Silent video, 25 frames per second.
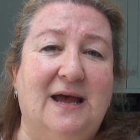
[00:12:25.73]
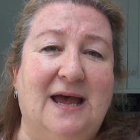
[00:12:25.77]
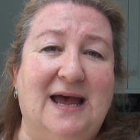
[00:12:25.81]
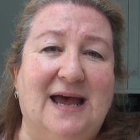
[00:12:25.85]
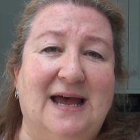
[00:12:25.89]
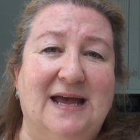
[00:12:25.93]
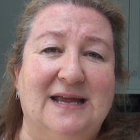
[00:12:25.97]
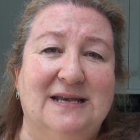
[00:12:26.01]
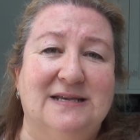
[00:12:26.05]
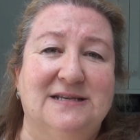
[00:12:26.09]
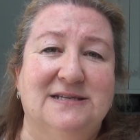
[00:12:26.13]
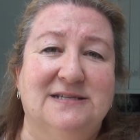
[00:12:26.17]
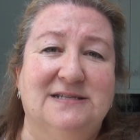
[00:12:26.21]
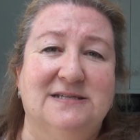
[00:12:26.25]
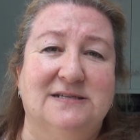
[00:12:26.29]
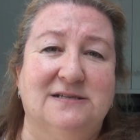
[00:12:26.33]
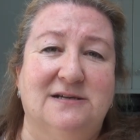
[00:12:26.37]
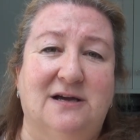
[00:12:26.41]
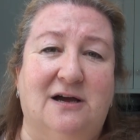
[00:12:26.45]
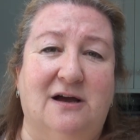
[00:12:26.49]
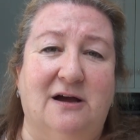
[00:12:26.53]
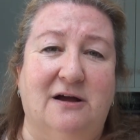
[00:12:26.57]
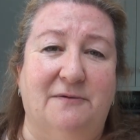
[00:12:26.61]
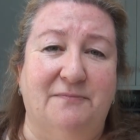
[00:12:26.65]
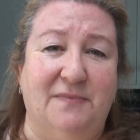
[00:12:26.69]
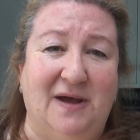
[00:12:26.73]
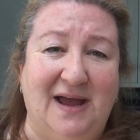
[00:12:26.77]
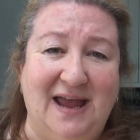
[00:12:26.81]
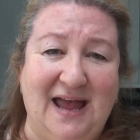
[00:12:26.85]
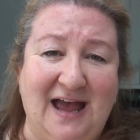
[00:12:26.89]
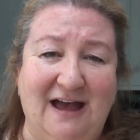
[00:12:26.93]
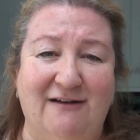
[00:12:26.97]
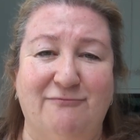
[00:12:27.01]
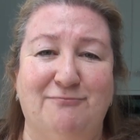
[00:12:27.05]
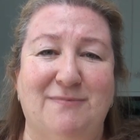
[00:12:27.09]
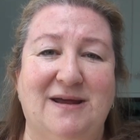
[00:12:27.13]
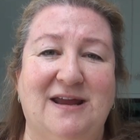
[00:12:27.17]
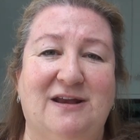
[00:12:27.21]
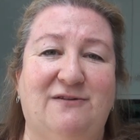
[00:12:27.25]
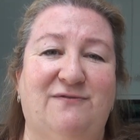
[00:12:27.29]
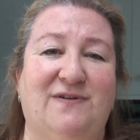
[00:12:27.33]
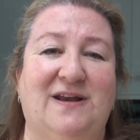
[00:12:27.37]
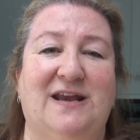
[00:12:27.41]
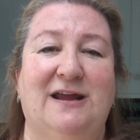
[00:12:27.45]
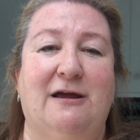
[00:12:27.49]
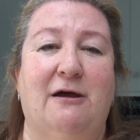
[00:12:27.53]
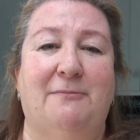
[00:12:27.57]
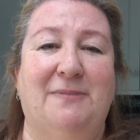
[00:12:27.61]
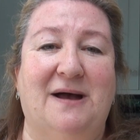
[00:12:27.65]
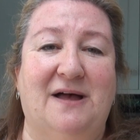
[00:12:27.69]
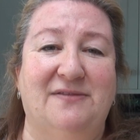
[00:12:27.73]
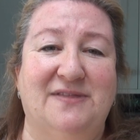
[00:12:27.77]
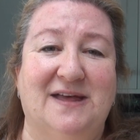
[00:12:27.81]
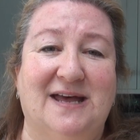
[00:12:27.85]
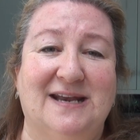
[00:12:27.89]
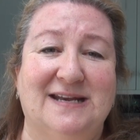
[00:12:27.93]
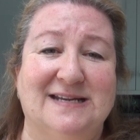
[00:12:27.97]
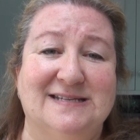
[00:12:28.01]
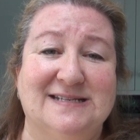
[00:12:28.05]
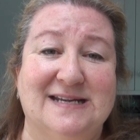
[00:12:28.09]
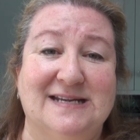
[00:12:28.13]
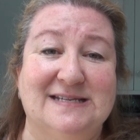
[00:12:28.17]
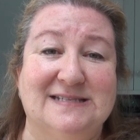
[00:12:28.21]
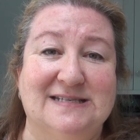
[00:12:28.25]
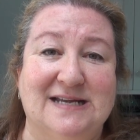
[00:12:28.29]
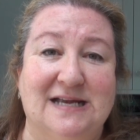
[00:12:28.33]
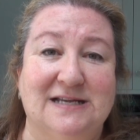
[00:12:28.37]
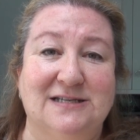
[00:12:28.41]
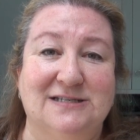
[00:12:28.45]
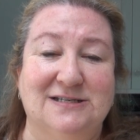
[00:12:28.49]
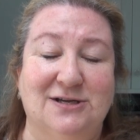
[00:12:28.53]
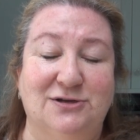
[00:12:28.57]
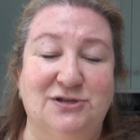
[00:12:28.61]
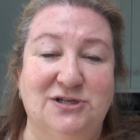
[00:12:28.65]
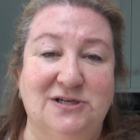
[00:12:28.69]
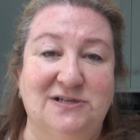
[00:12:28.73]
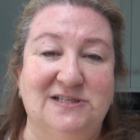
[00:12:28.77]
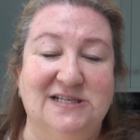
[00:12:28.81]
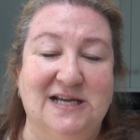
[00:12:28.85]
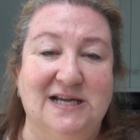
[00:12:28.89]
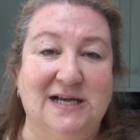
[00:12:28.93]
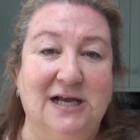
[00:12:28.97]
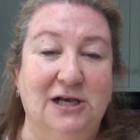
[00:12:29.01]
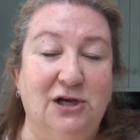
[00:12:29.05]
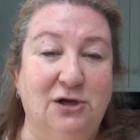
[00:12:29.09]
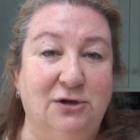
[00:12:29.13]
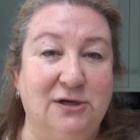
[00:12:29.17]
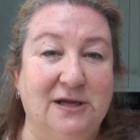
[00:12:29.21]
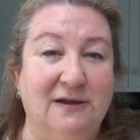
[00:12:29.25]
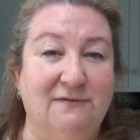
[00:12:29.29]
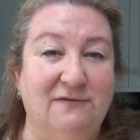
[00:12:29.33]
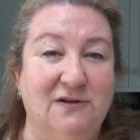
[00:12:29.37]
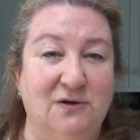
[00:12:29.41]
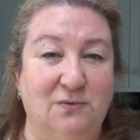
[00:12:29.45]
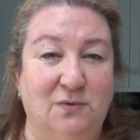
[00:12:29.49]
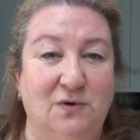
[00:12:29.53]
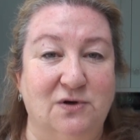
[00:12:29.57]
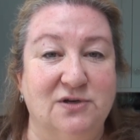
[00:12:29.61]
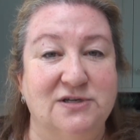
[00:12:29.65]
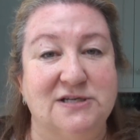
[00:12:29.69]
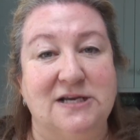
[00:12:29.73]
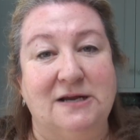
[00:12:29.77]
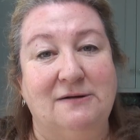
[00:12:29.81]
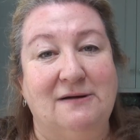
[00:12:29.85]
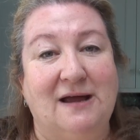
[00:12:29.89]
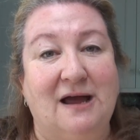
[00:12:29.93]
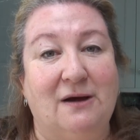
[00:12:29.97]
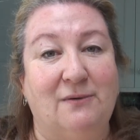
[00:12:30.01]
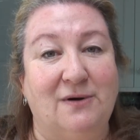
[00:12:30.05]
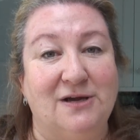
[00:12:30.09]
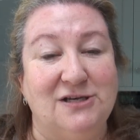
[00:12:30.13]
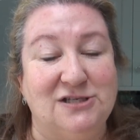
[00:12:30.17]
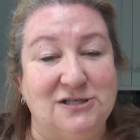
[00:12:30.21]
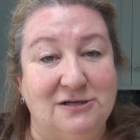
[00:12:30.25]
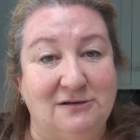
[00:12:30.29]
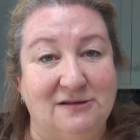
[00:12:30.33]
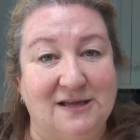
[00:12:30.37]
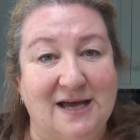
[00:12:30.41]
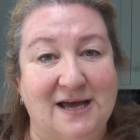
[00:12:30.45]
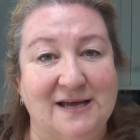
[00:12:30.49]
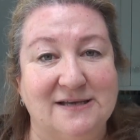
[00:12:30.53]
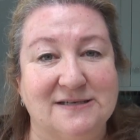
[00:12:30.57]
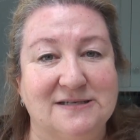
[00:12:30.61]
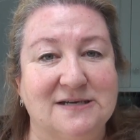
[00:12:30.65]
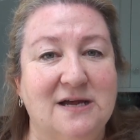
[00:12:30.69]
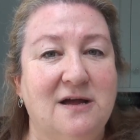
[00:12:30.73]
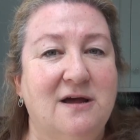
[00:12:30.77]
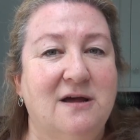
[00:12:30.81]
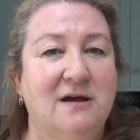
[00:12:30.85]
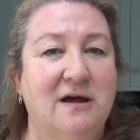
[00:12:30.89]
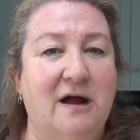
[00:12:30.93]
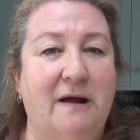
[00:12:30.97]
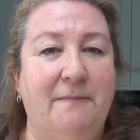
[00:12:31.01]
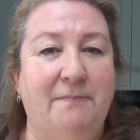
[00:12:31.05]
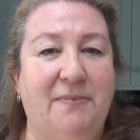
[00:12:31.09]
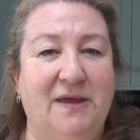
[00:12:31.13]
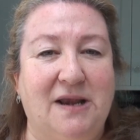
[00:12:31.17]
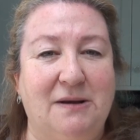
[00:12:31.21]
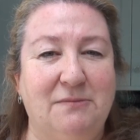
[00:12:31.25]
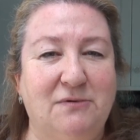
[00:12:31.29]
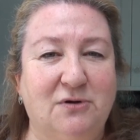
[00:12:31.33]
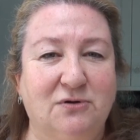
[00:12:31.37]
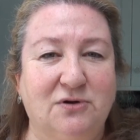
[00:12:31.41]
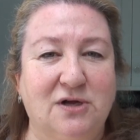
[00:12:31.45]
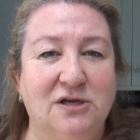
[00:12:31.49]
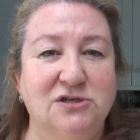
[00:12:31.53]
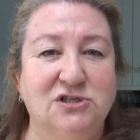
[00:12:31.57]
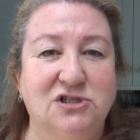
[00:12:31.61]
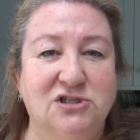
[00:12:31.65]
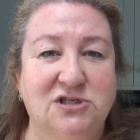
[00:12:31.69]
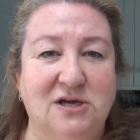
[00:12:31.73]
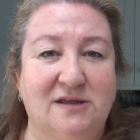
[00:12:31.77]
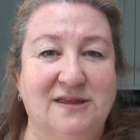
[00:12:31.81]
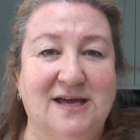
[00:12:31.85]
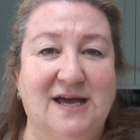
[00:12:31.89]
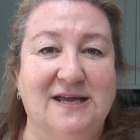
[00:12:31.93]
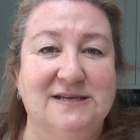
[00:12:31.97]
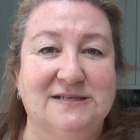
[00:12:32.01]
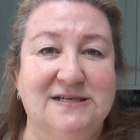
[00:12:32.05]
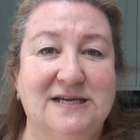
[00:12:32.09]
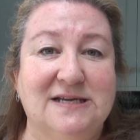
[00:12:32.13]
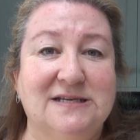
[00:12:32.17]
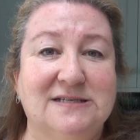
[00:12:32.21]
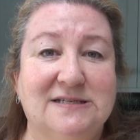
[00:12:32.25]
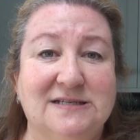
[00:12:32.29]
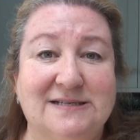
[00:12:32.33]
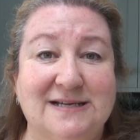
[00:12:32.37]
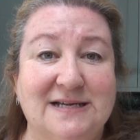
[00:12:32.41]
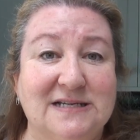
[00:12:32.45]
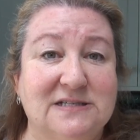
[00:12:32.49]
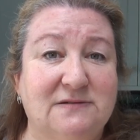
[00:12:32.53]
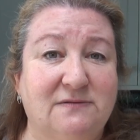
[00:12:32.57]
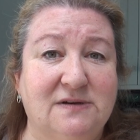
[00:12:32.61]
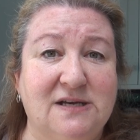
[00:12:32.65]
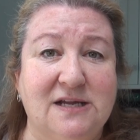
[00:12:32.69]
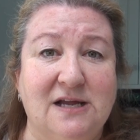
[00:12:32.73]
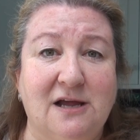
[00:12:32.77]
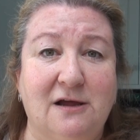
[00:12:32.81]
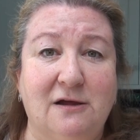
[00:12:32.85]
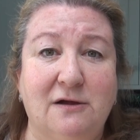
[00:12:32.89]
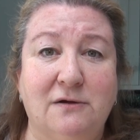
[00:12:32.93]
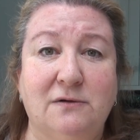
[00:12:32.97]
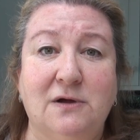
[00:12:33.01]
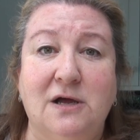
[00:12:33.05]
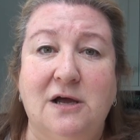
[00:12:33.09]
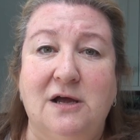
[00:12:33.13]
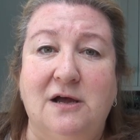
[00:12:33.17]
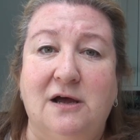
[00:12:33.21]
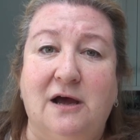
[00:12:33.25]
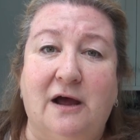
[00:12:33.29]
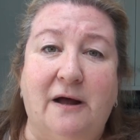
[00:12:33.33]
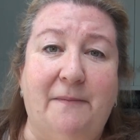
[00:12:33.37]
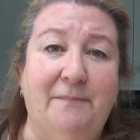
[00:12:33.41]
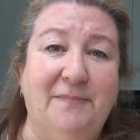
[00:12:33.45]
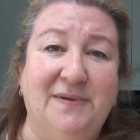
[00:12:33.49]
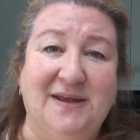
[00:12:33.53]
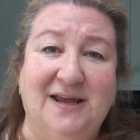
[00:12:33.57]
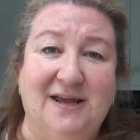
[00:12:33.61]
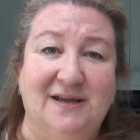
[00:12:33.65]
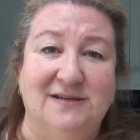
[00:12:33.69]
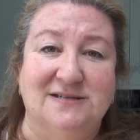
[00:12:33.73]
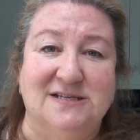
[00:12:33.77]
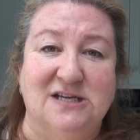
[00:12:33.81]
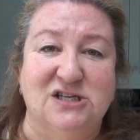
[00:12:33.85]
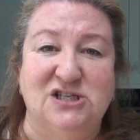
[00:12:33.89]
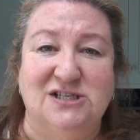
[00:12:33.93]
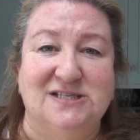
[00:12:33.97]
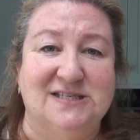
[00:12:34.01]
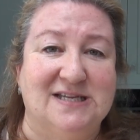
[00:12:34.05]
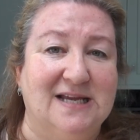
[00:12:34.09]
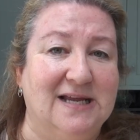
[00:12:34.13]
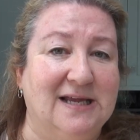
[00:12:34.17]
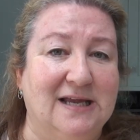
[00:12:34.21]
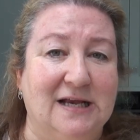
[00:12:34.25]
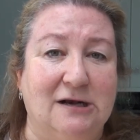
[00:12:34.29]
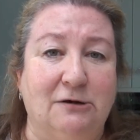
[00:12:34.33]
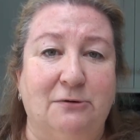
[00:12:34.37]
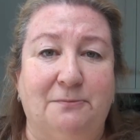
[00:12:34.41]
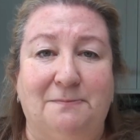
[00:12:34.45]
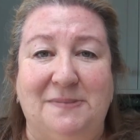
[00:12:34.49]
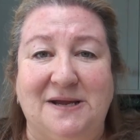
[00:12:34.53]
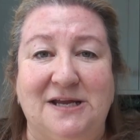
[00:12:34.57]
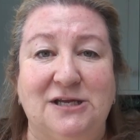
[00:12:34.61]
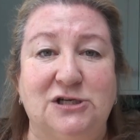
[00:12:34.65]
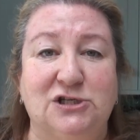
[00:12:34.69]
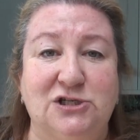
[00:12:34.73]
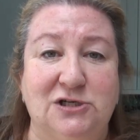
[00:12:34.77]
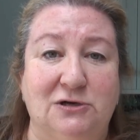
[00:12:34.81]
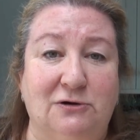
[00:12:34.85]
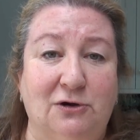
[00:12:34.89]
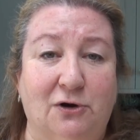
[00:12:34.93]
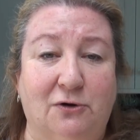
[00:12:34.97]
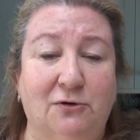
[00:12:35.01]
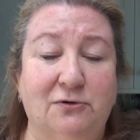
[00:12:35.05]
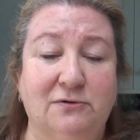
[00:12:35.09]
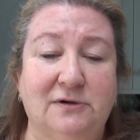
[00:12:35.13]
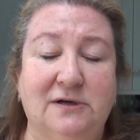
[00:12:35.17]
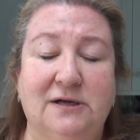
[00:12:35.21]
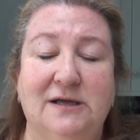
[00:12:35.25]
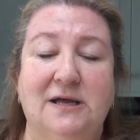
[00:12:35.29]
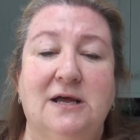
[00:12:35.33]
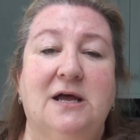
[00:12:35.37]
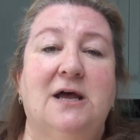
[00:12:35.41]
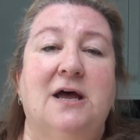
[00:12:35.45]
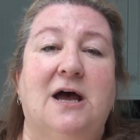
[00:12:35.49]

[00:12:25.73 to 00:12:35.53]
And um, I have made a video about that, as I said, so do take a look if you want to know how I do that, um, but I'm not going to show that in today's video um, because I just think it'll be too long.